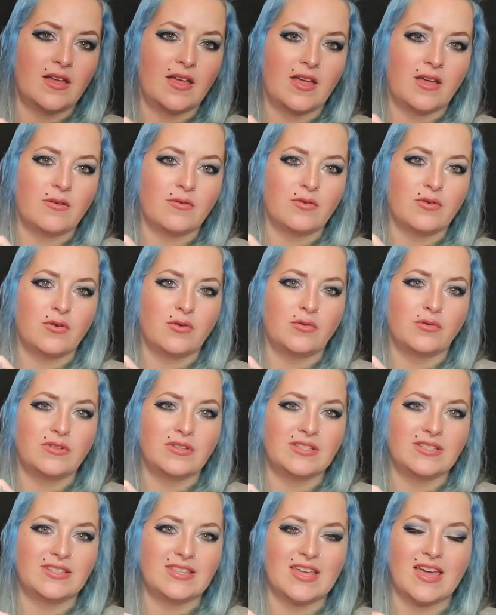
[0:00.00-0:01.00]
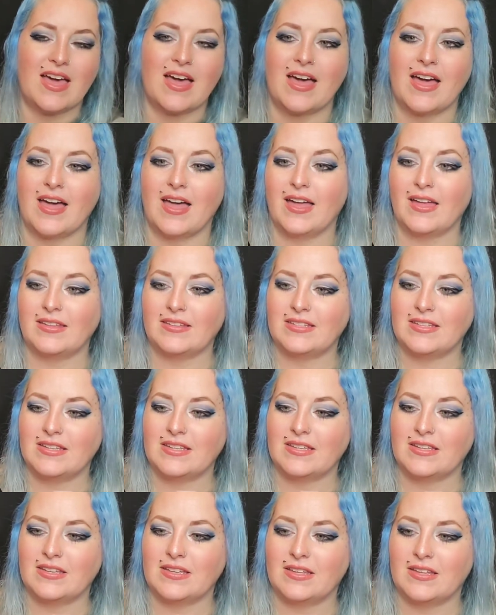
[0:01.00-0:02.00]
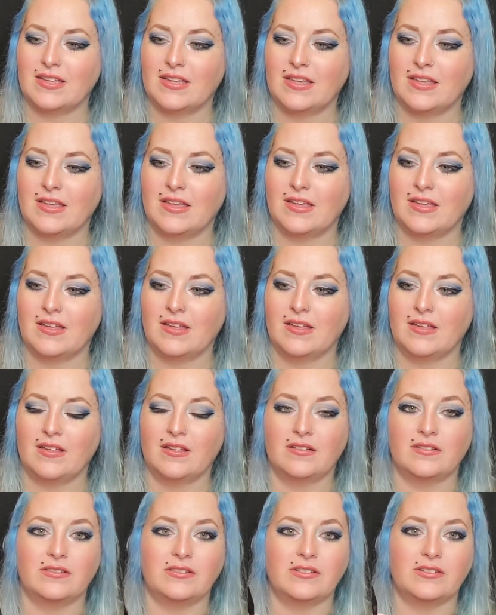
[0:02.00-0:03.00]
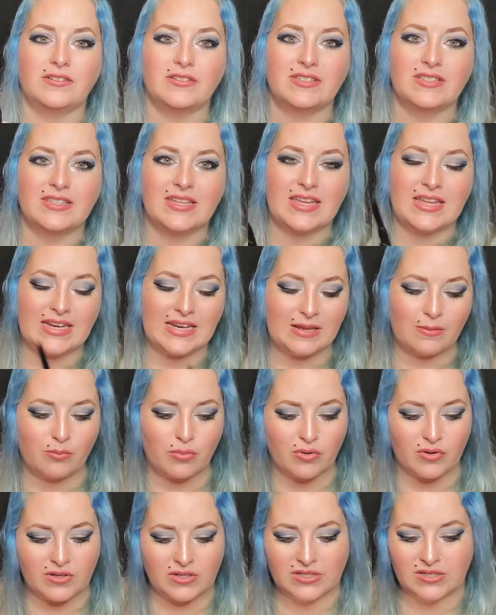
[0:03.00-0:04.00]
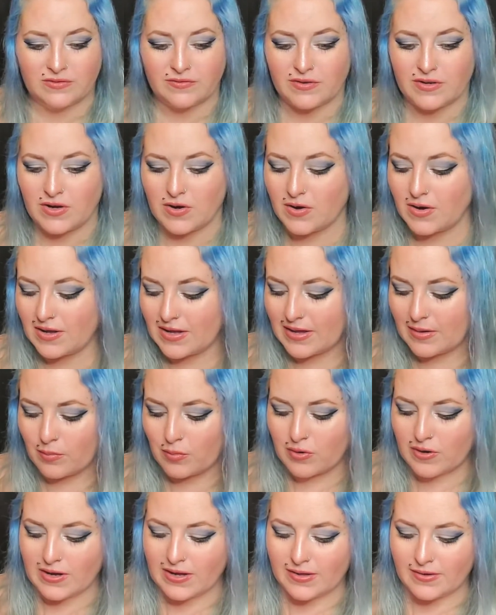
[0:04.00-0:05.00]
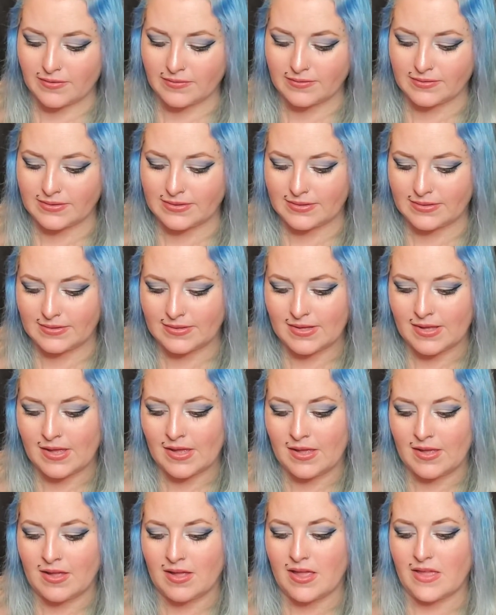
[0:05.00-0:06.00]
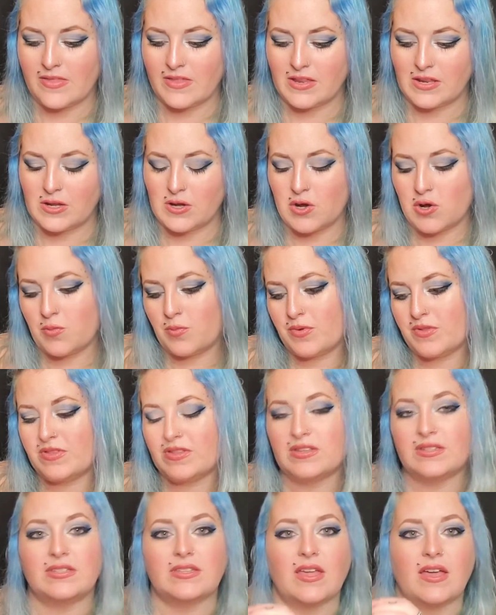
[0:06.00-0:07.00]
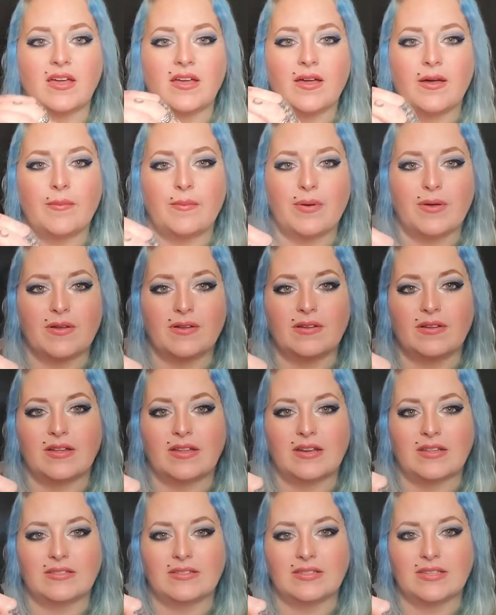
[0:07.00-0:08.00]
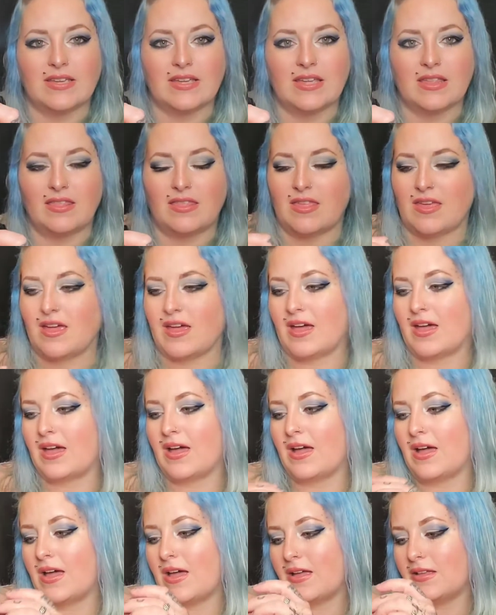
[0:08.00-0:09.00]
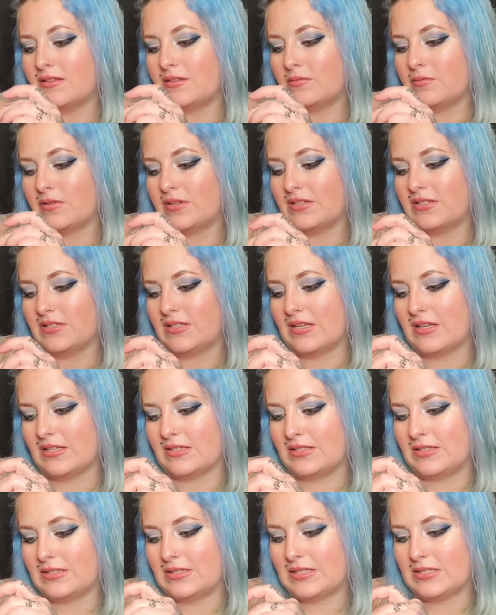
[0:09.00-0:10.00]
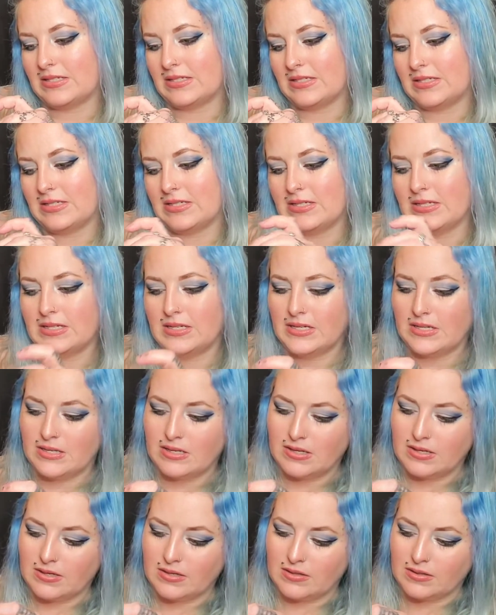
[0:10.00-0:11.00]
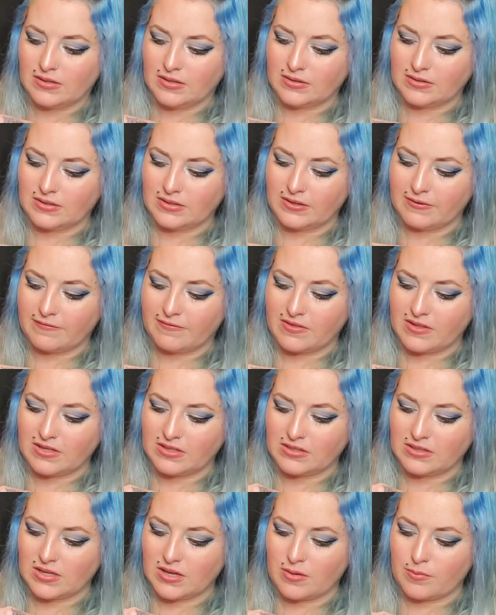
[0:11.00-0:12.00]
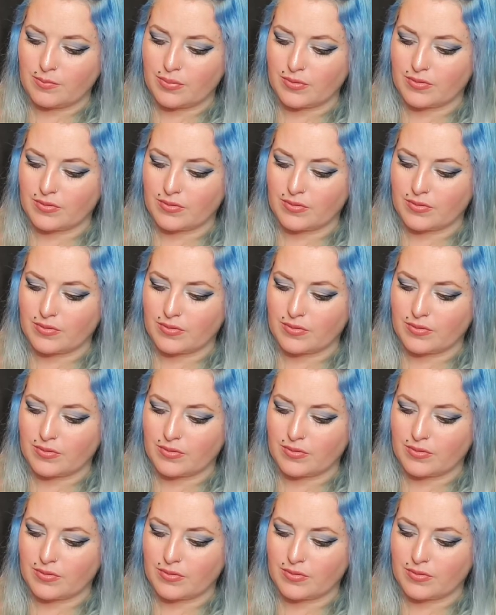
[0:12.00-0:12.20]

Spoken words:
How cool is that? Little skinny brush for your eyebrows. And then you open this up, and it's like that. What is this? Let's lift this up.